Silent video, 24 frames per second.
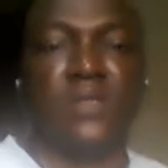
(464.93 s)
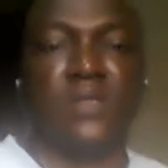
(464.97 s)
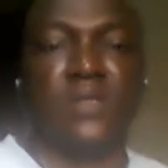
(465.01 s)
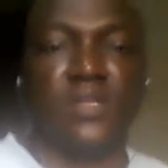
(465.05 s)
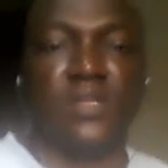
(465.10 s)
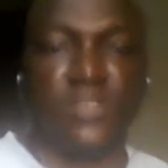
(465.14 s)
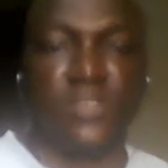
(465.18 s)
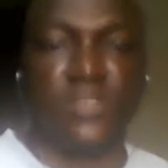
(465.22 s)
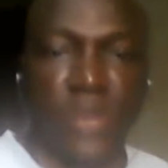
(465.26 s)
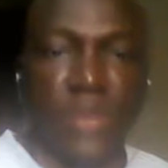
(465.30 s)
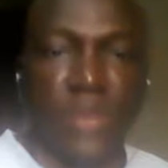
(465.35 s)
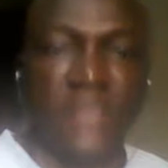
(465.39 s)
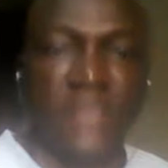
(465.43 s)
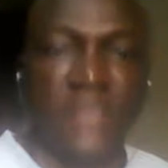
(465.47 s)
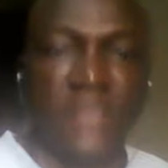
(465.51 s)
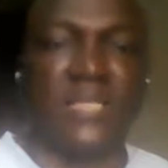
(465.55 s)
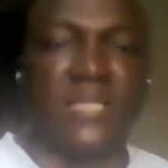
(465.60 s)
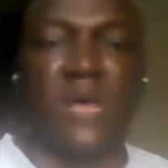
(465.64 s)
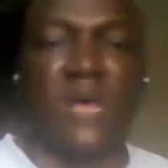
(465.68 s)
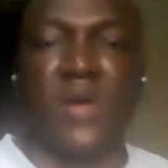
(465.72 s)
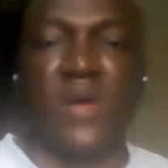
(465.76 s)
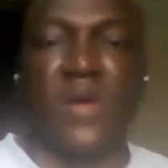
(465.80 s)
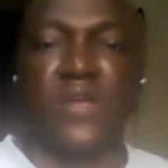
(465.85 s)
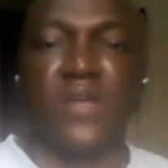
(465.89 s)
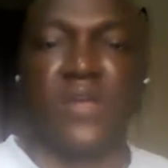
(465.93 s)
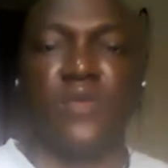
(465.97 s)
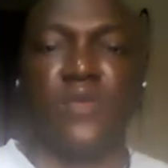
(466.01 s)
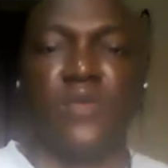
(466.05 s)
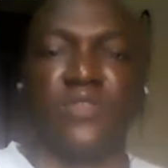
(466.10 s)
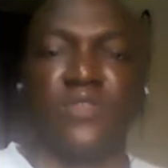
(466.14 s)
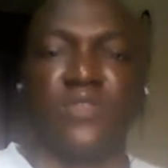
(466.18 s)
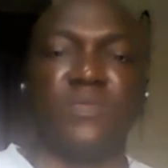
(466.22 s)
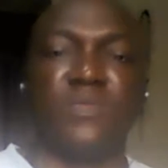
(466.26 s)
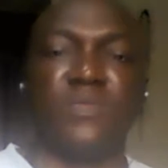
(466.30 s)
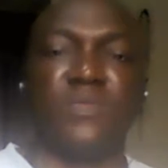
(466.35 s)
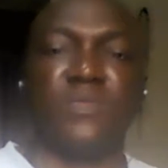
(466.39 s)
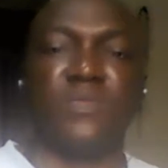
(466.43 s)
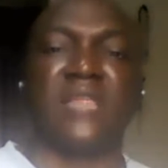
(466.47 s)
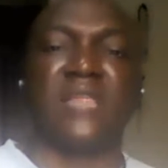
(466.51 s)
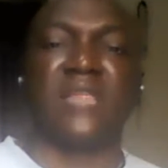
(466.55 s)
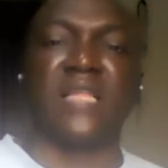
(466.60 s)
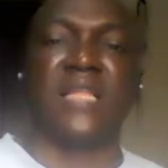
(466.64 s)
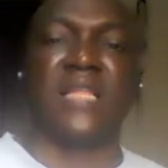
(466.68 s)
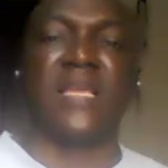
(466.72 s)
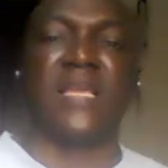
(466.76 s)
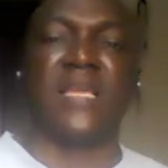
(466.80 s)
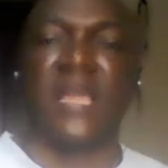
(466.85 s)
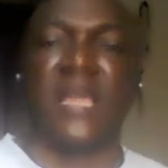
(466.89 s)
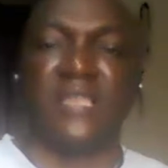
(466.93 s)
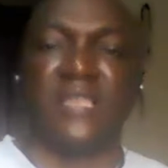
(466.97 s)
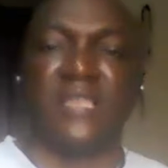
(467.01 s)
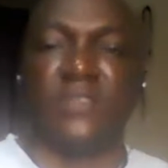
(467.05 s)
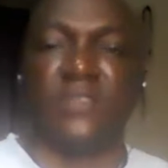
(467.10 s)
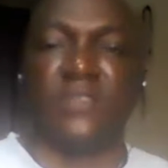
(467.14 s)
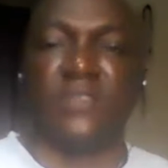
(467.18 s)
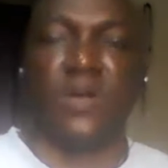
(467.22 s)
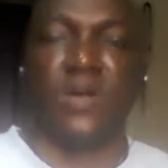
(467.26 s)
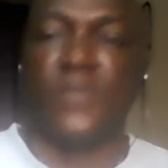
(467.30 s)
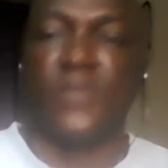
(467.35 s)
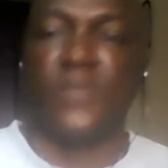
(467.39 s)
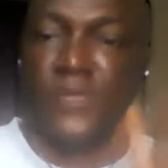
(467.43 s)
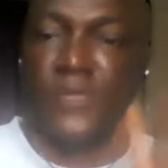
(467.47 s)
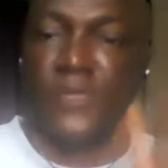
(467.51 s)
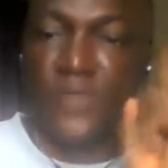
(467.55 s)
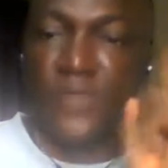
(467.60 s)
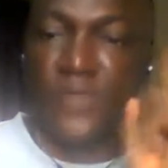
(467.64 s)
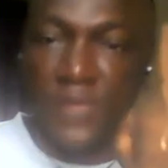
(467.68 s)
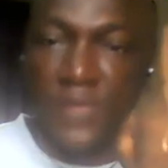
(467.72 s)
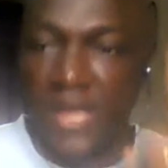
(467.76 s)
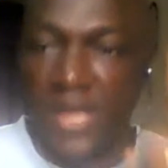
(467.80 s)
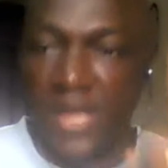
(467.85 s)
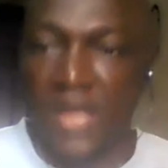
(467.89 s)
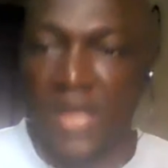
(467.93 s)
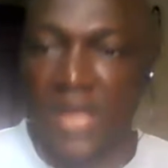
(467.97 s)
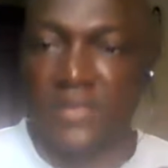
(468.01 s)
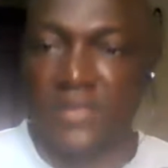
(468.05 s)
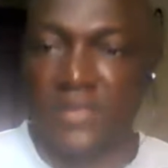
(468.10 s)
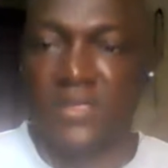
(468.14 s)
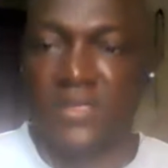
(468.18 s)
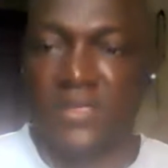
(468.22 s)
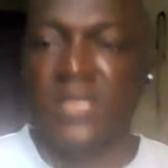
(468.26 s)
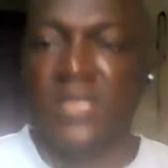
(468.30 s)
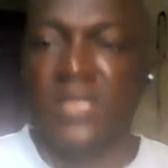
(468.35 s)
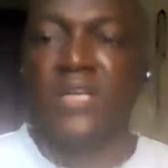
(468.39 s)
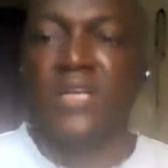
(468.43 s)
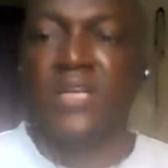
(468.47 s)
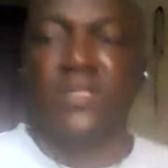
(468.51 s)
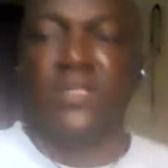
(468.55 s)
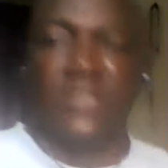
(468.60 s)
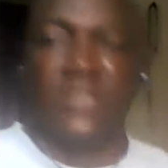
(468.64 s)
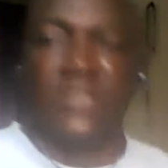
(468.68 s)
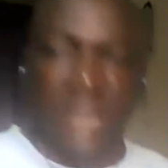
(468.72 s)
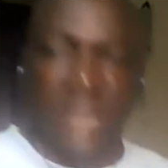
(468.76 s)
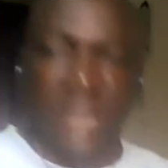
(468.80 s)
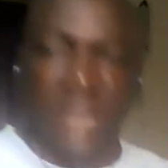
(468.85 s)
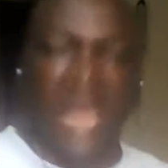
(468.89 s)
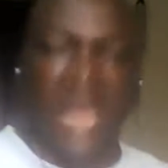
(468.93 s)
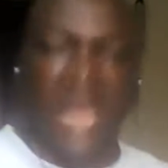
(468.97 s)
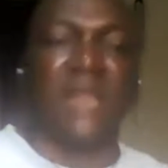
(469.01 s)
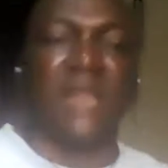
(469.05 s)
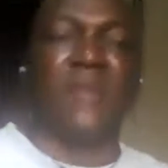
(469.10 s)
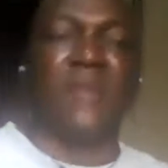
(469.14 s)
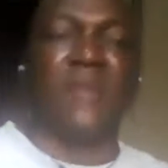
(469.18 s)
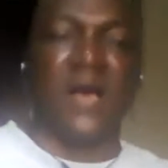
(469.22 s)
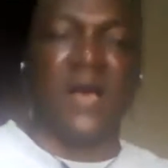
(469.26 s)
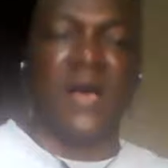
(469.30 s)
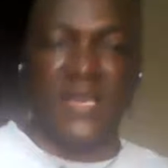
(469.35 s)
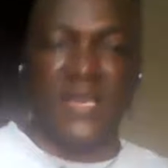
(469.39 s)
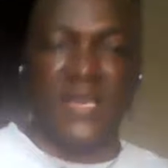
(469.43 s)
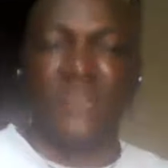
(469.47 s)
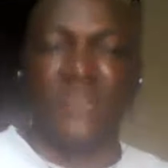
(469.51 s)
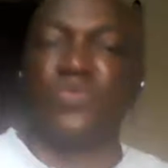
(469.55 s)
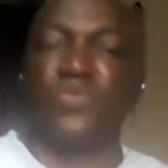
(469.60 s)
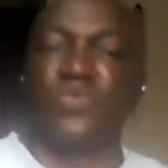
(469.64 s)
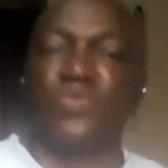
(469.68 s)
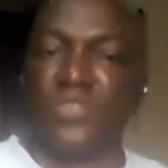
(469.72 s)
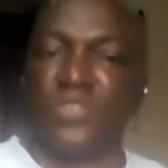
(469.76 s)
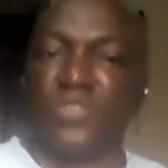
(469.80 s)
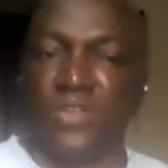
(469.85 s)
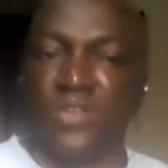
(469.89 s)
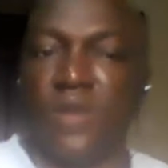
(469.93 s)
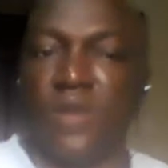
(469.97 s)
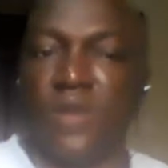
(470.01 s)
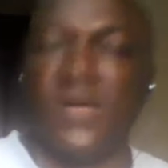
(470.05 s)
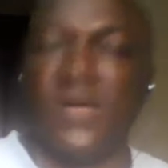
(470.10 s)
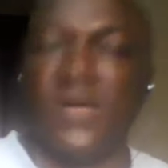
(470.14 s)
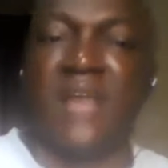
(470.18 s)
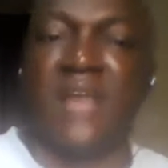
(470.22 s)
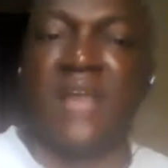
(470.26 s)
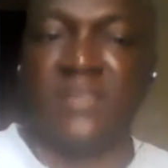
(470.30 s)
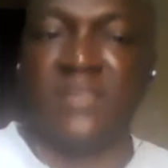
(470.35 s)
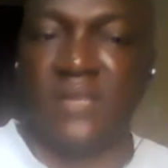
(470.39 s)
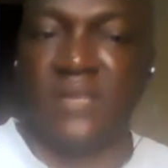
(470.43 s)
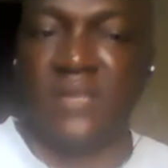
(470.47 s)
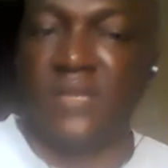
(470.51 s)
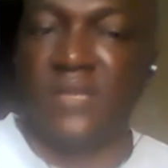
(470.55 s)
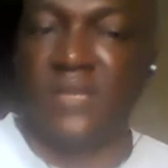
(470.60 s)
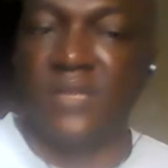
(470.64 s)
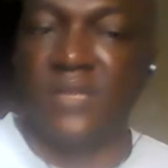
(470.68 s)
The choice our heroes makes at the end is often from the heart. The dilemma is resolved as a